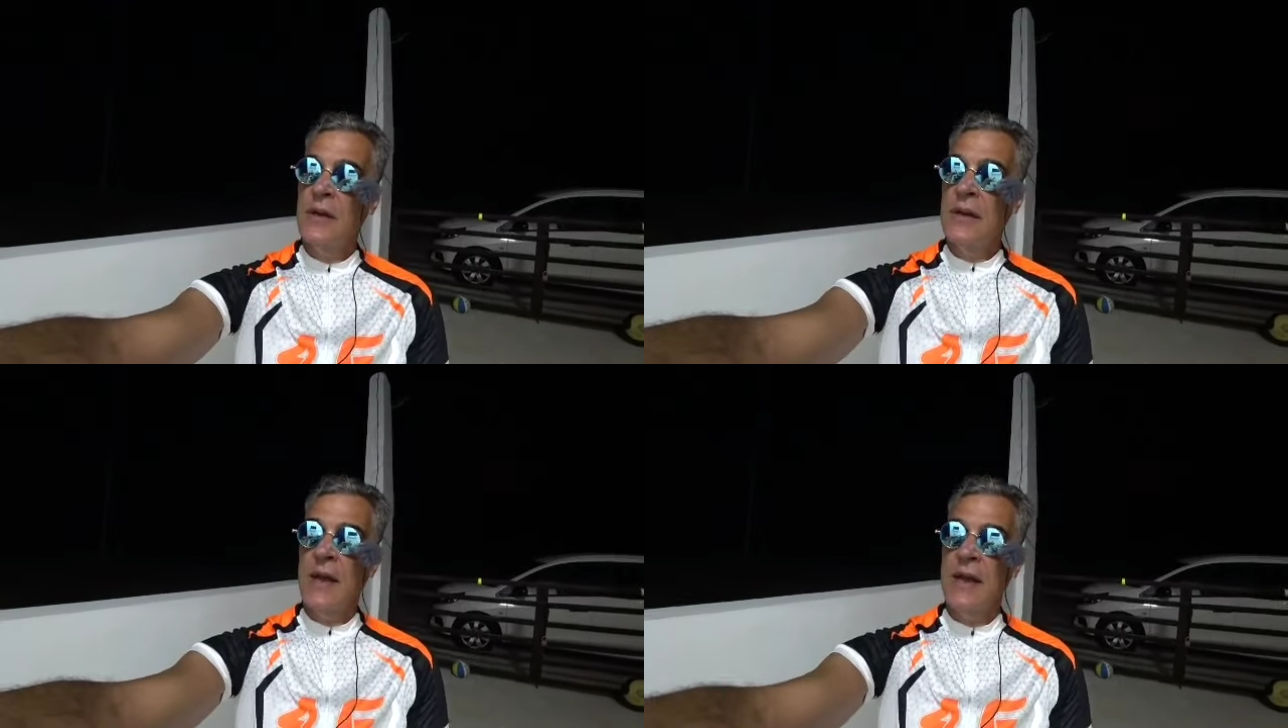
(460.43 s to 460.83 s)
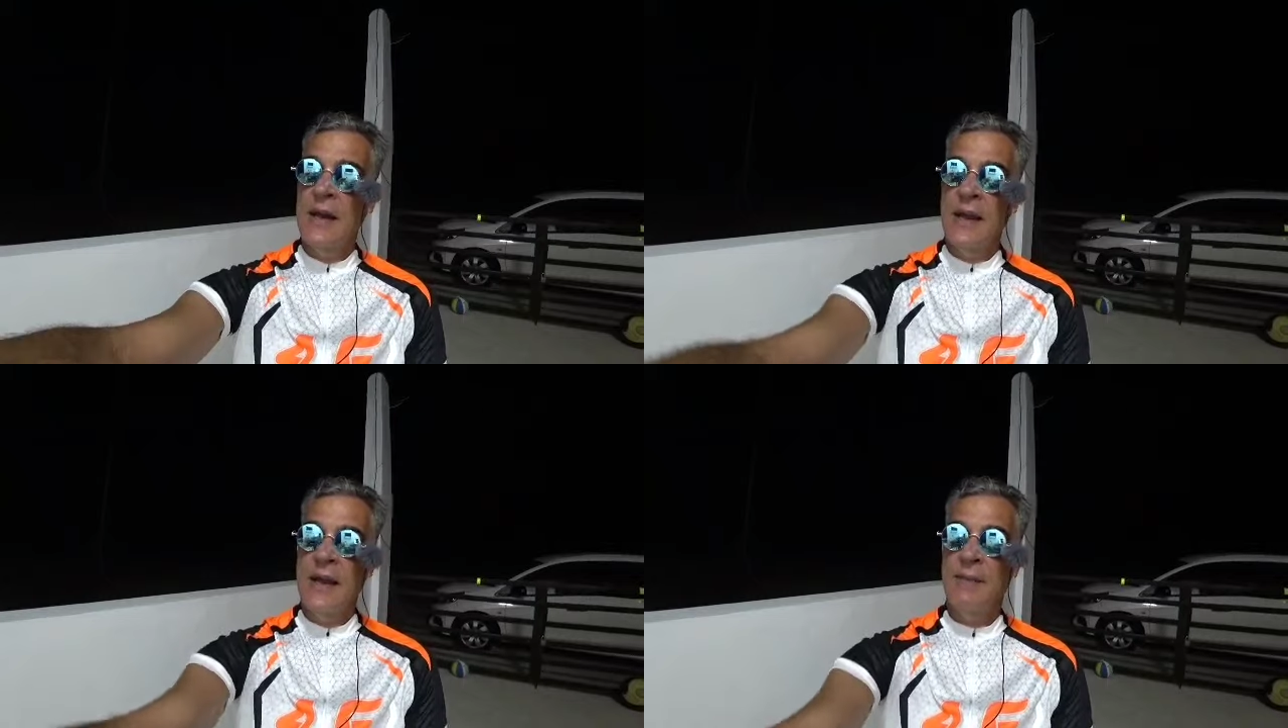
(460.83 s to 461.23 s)

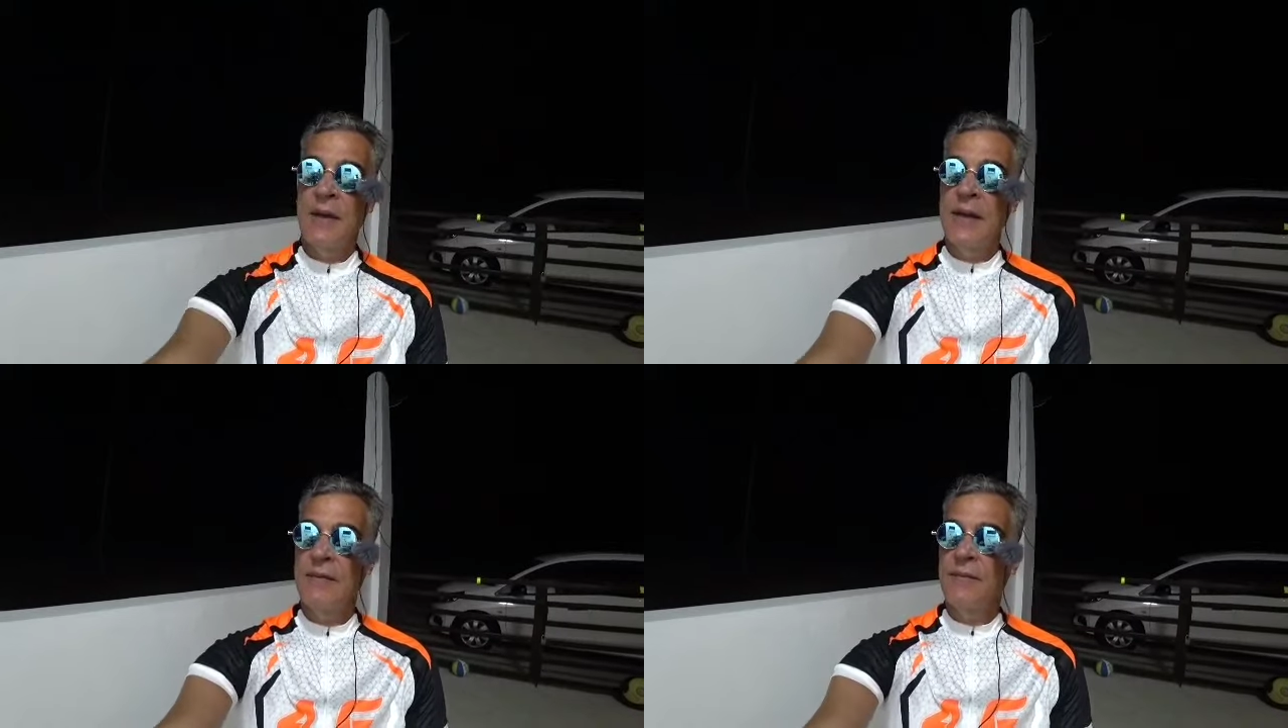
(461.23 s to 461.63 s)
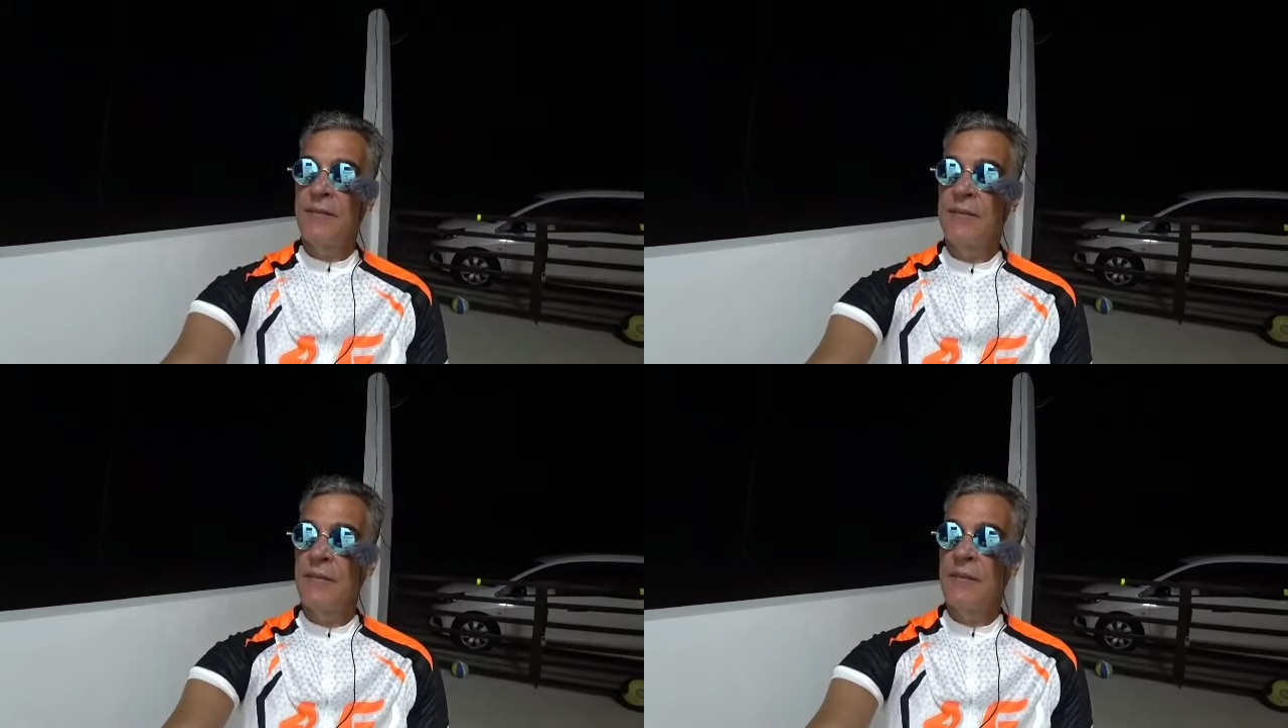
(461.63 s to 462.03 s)
And I had my
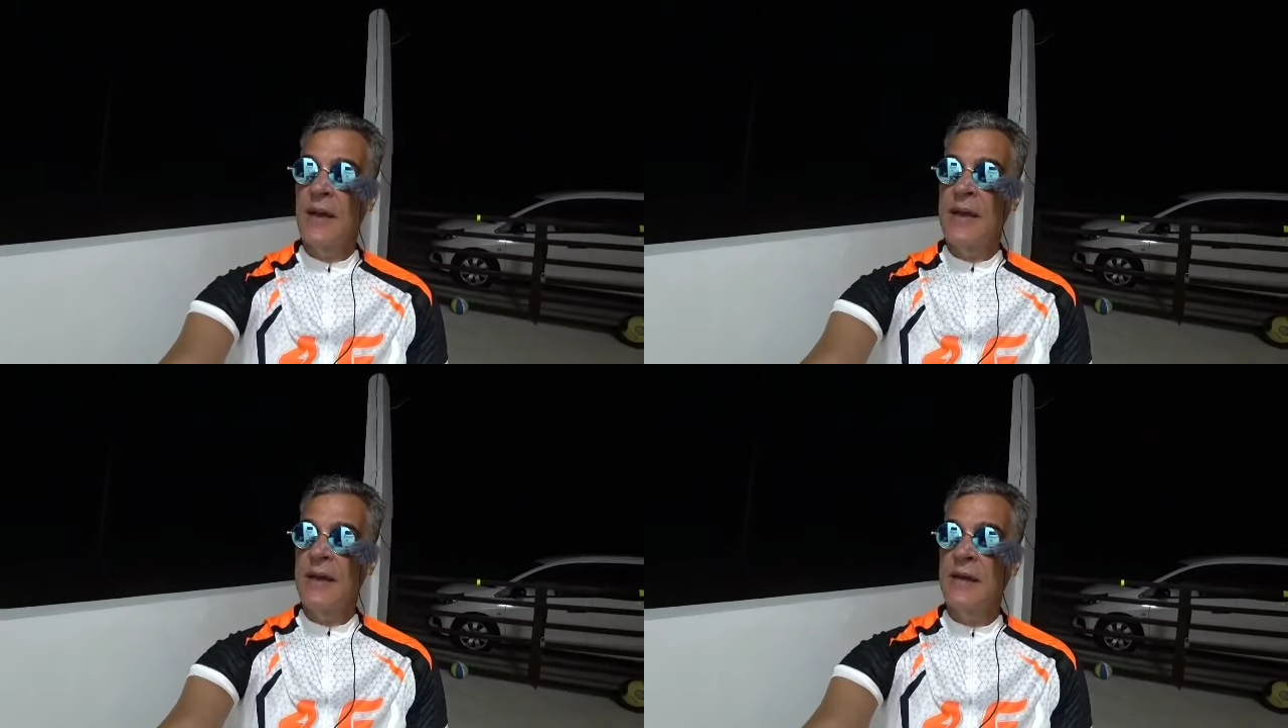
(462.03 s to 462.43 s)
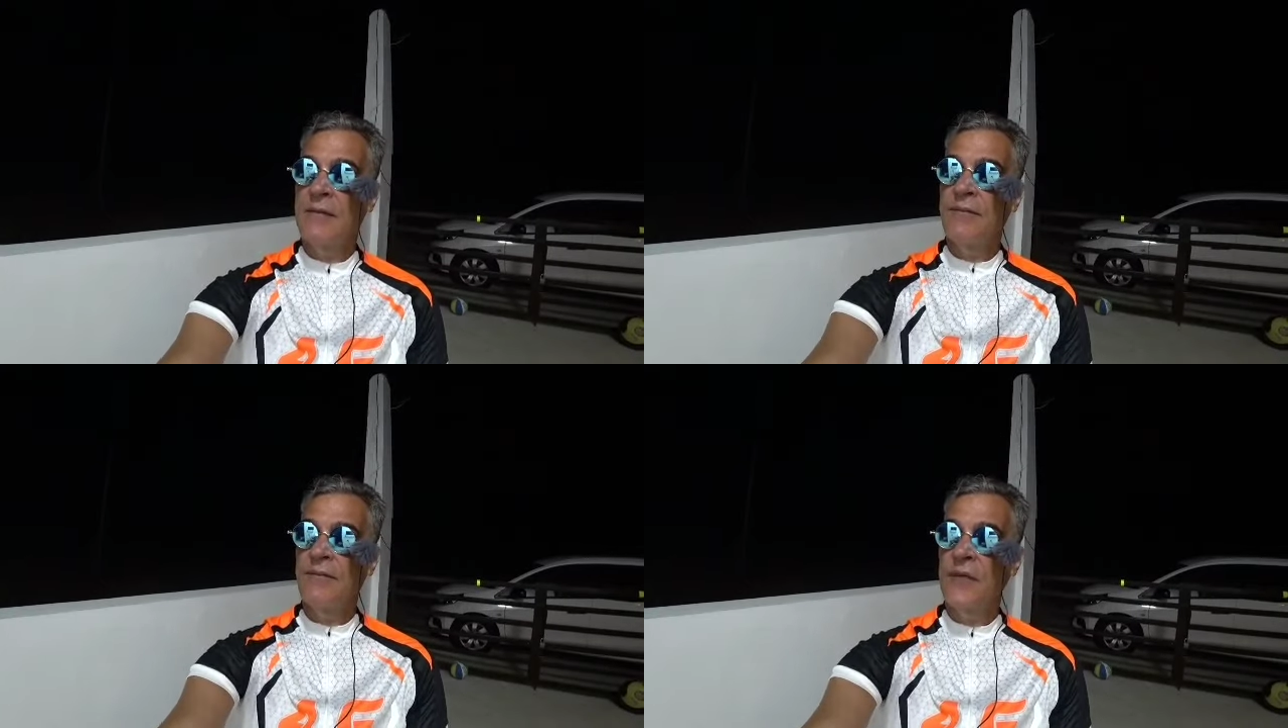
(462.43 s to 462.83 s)

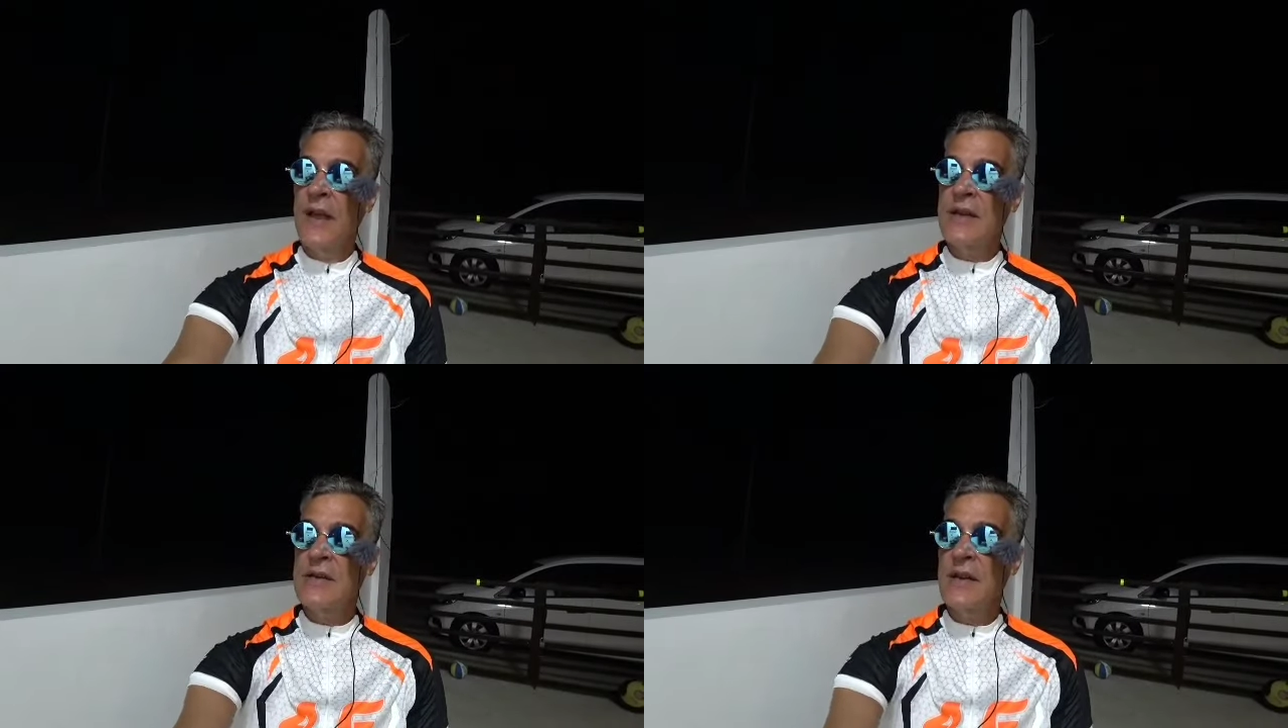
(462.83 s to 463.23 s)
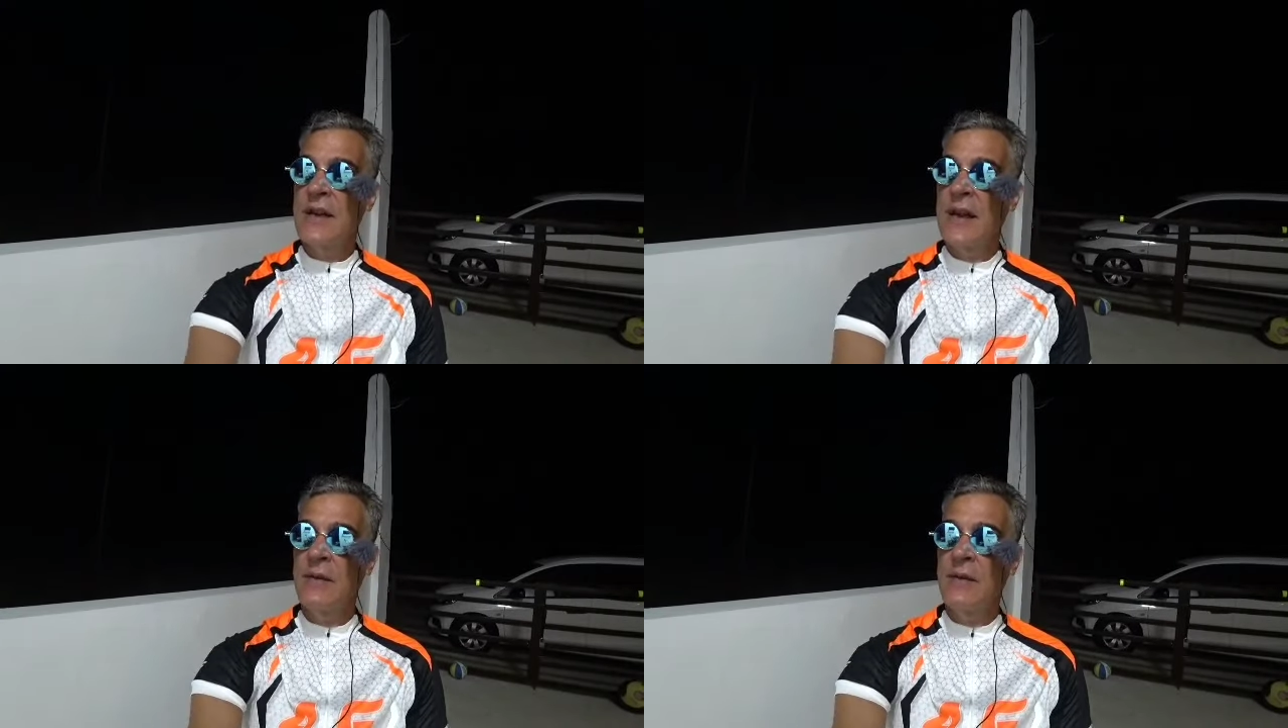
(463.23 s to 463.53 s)
flashlight.